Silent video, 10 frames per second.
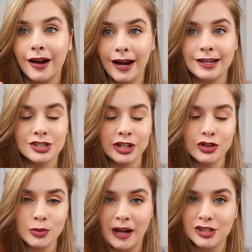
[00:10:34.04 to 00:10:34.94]
Had to
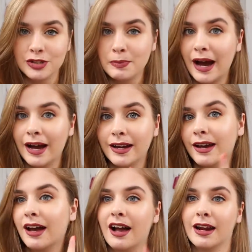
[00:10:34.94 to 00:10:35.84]
change the battery pack
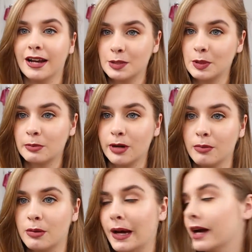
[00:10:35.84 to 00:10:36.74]
and had to put the
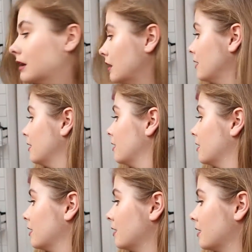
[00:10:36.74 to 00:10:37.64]
puppy back.
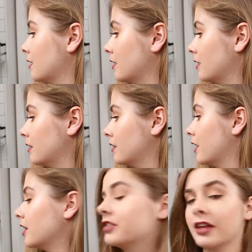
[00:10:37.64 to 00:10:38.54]

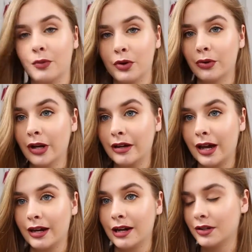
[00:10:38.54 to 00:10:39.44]
I think we're all
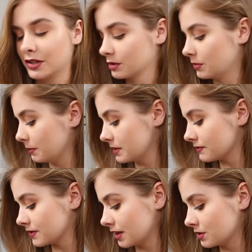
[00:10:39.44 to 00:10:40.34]
okay now. I think the puppies
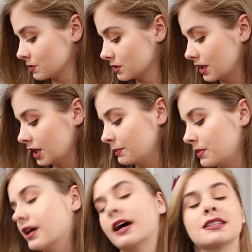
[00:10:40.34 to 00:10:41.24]
have settled.
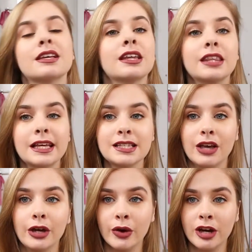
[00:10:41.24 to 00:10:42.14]
But yes, this
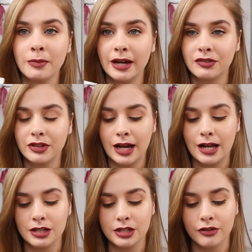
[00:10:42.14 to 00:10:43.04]
I got in my advent
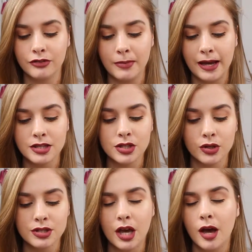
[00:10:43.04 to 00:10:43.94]
calendar from
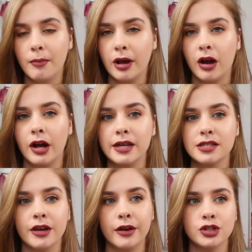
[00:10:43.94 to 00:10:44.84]
ASOS. My
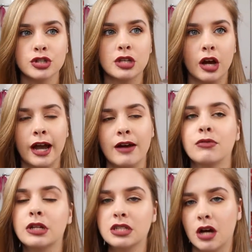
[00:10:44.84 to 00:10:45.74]
eyes just, I have
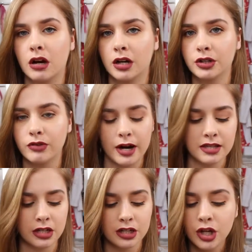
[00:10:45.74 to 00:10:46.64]
really dark under eyes
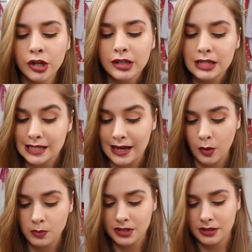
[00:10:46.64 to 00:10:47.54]
and I don't think this
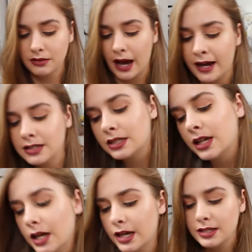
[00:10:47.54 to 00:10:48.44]
helps that.
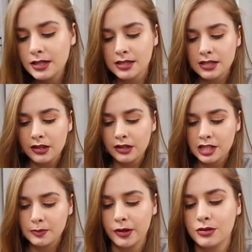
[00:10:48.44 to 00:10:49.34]
It does say that it's
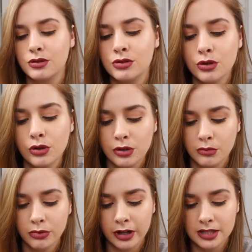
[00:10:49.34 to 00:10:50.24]
supposed to soothe
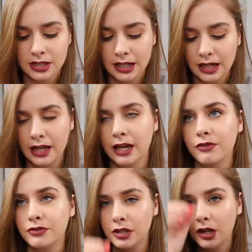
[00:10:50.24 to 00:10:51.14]
and brighten and
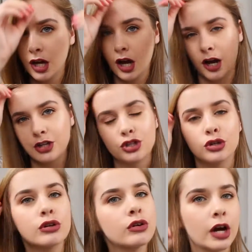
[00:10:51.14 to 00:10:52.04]
lift. I
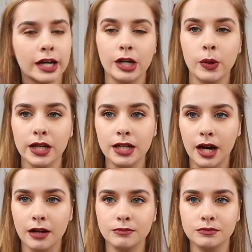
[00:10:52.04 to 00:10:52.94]
do get quite,
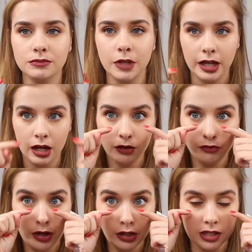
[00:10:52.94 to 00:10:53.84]
um, I get like
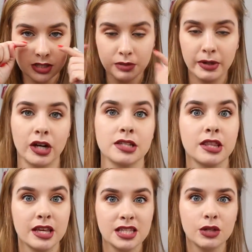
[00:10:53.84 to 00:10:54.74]
fine lines under my eyes and
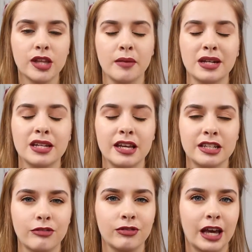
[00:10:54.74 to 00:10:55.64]
they're still there, but they
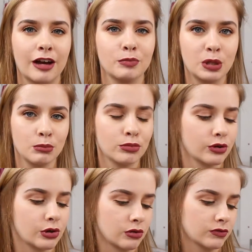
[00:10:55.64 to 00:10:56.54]
definitely have been
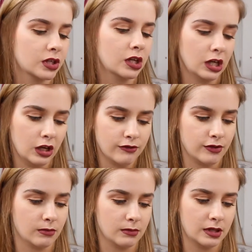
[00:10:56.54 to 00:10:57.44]
improved
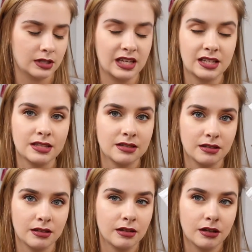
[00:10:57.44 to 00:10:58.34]
from this
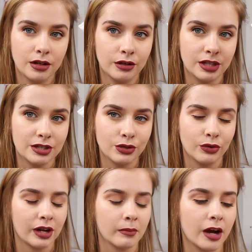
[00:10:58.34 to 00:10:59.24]
this cream.